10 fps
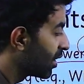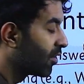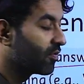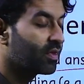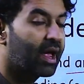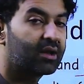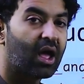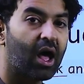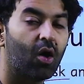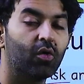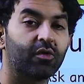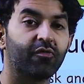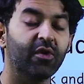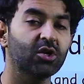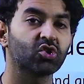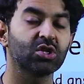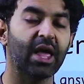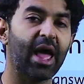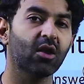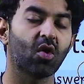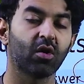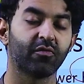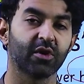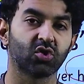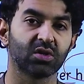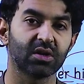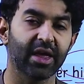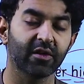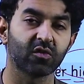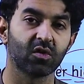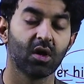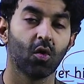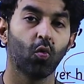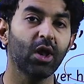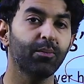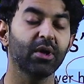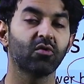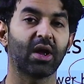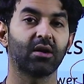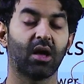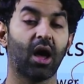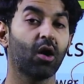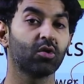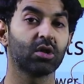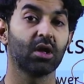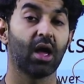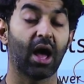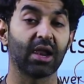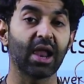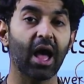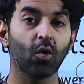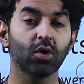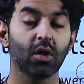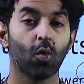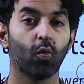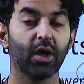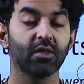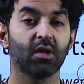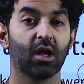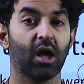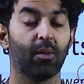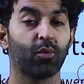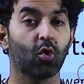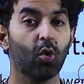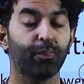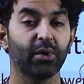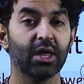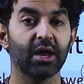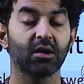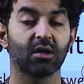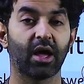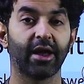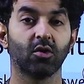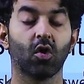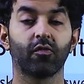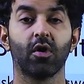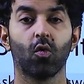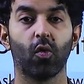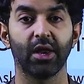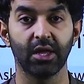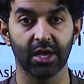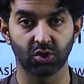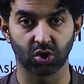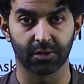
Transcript: that how the fiction and non-fiction text will be read out aloud with appropriate kind of variation.